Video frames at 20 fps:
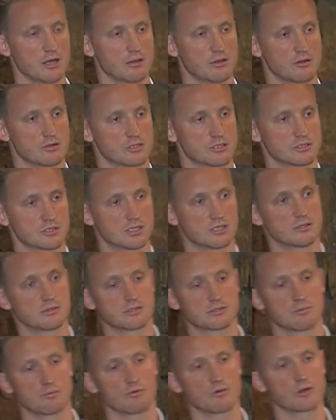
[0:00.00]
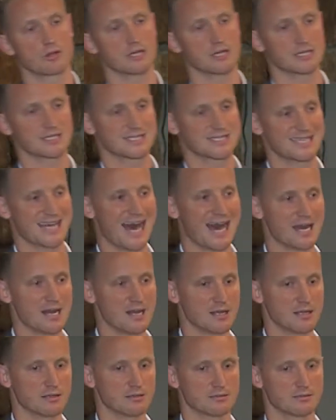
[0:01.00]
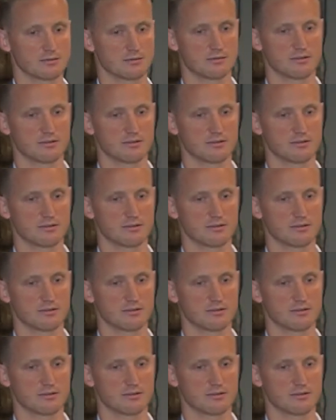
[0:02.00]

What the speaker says: There's some really exciting